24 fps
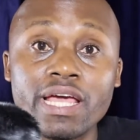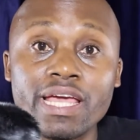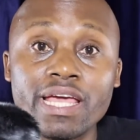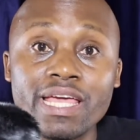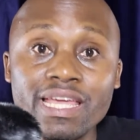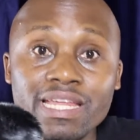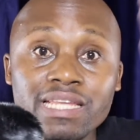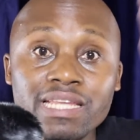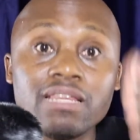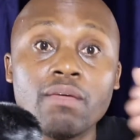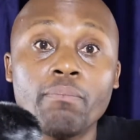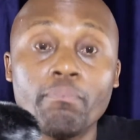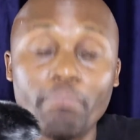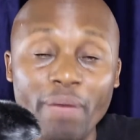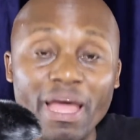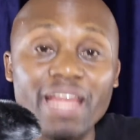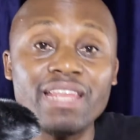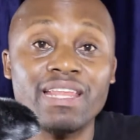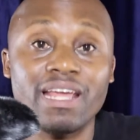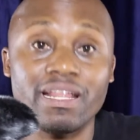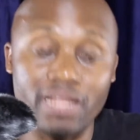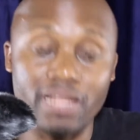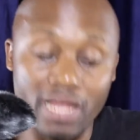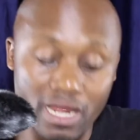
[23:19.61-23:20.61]

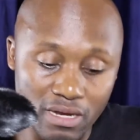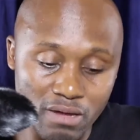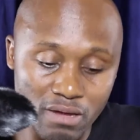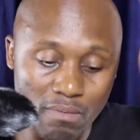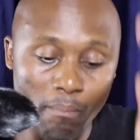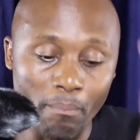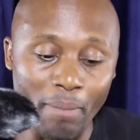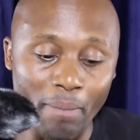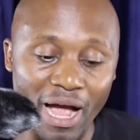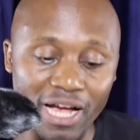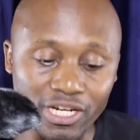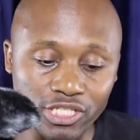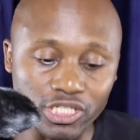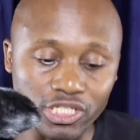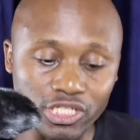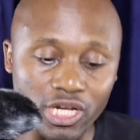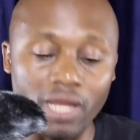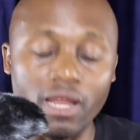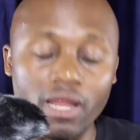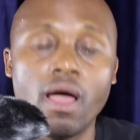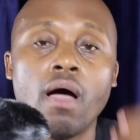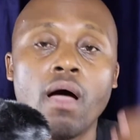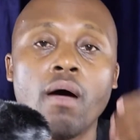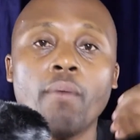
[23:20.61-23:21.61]
independent and impartial,
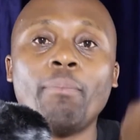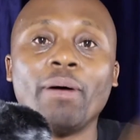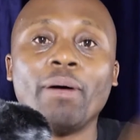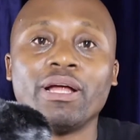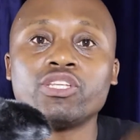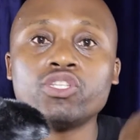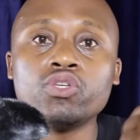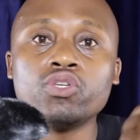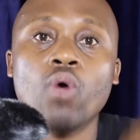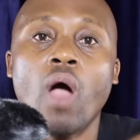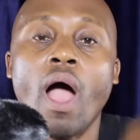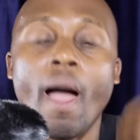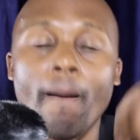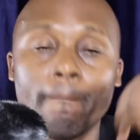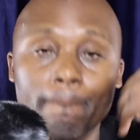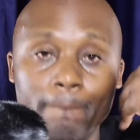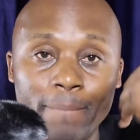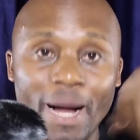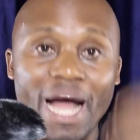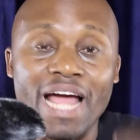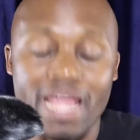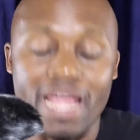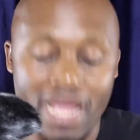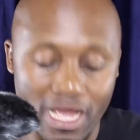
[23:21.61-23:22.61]
but you are
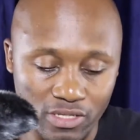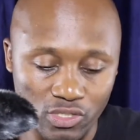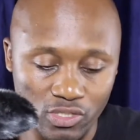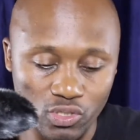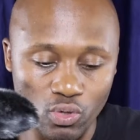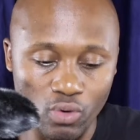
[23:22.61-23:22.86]
biased.